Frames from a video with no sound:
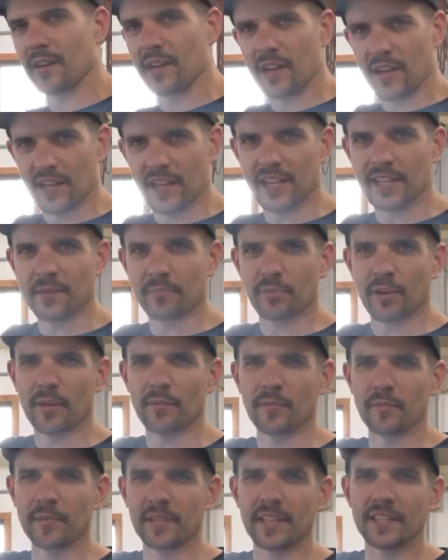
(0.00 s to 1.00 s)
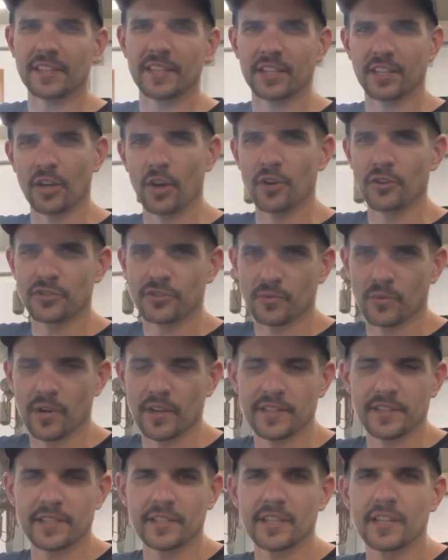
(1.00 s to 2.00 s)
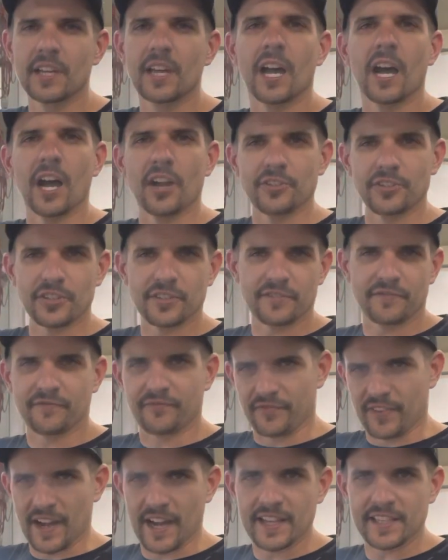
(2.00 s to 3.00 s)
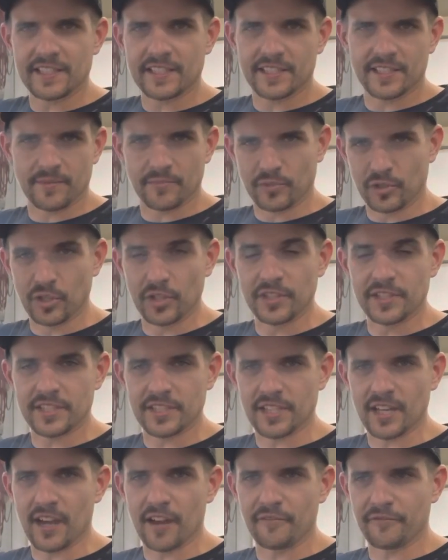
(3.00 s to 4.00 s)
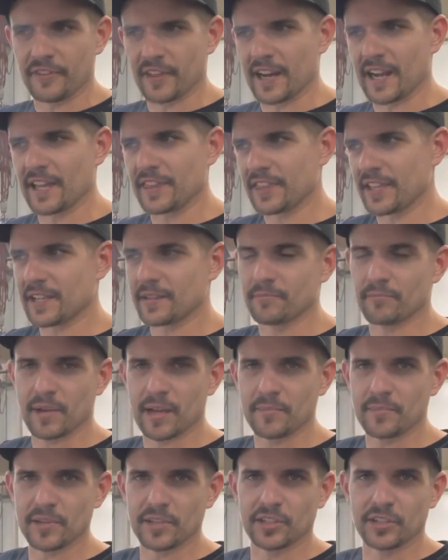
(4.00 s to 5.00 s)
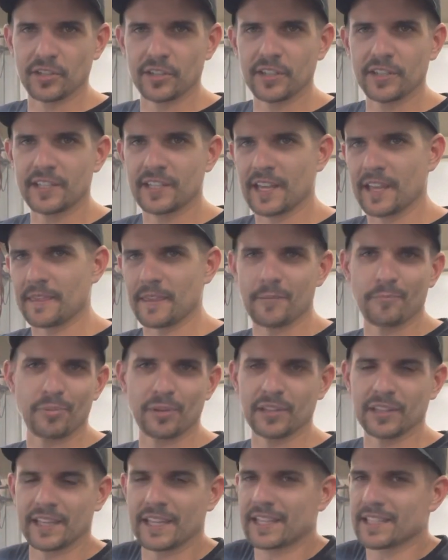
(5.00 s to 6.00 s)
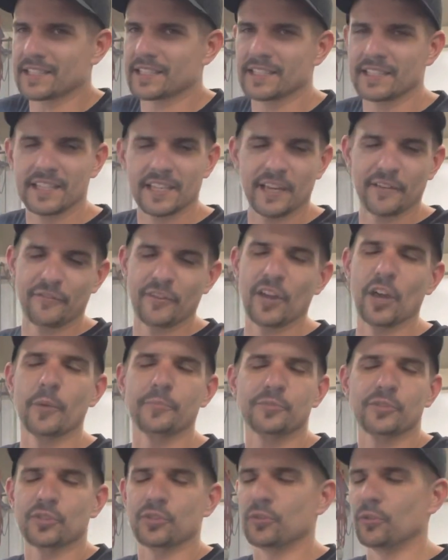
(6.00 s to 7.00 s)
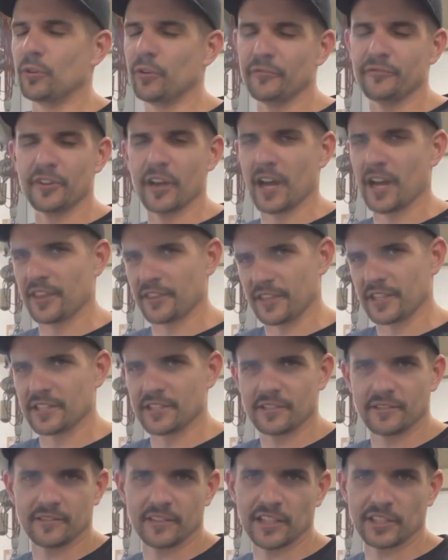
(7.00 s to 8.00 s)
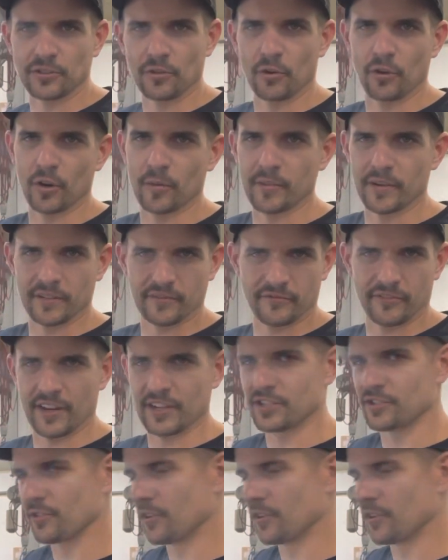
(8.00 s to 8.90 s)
I can probably get the Coast ones. I'll just find some good stuff that I think might be good and then put links. If it helps you, cool. If not, then ignore them and find your